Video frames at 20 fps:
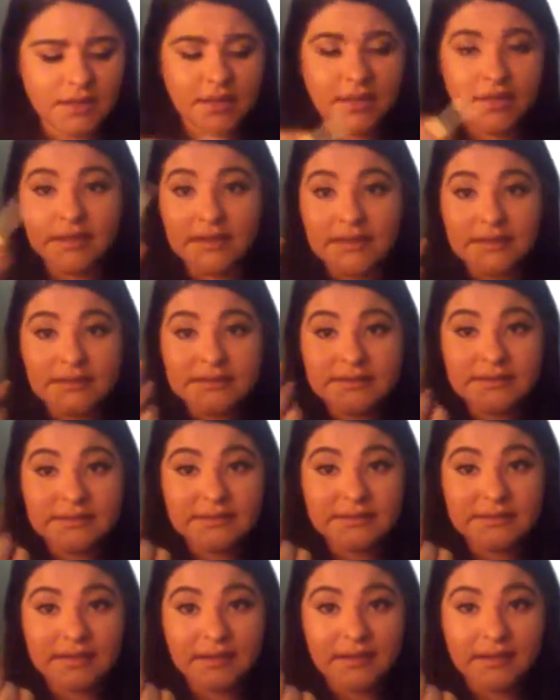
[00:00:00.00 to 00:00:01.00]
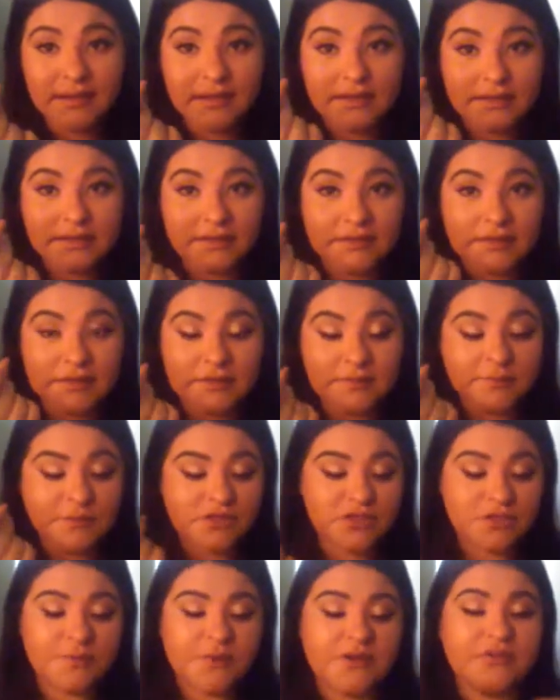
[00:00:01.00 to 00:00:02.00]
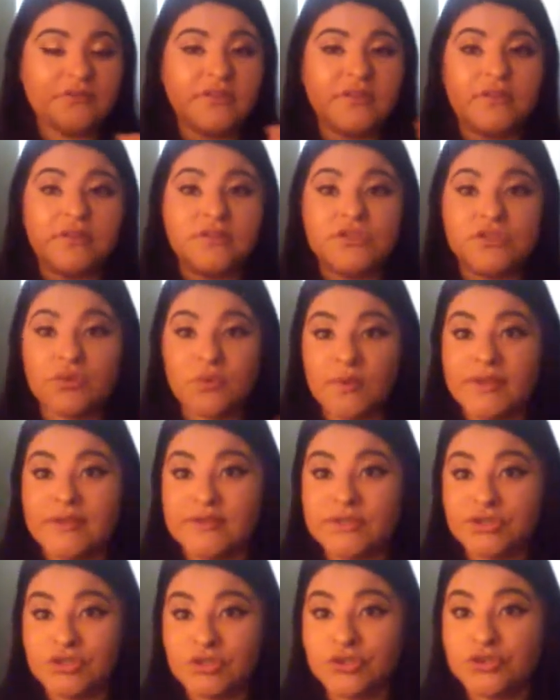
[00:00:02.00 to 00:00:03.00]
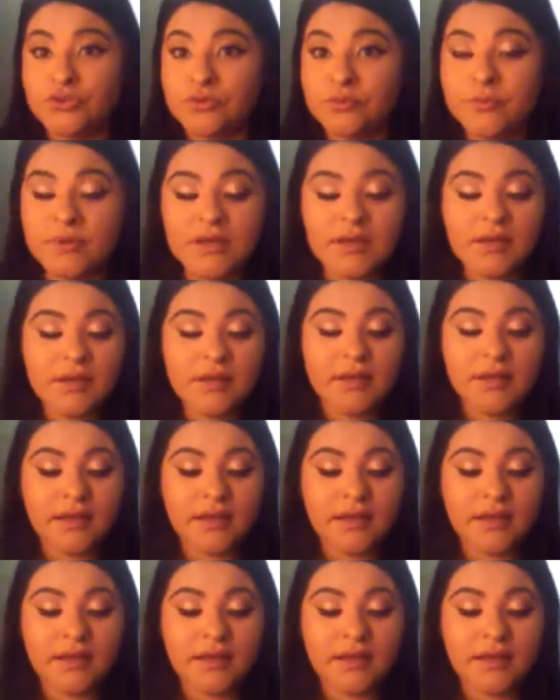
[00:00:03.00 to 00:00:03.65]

And it is the stick kind. It's much better than the squeeze tube.